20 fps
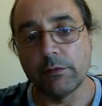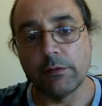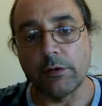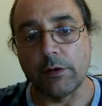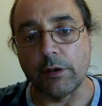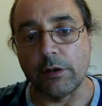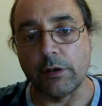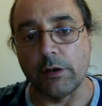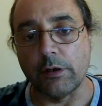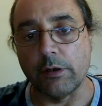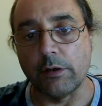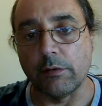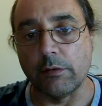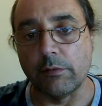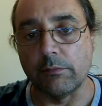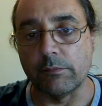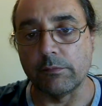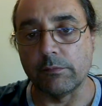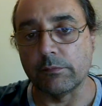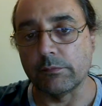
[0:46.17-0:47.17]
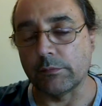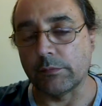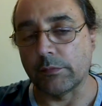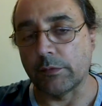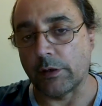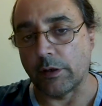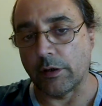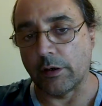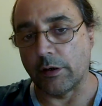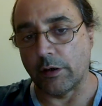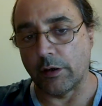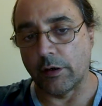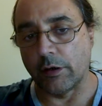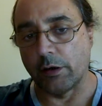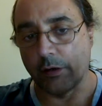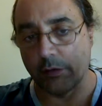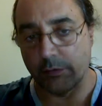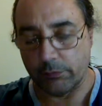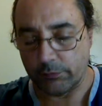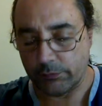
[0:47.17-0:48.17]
category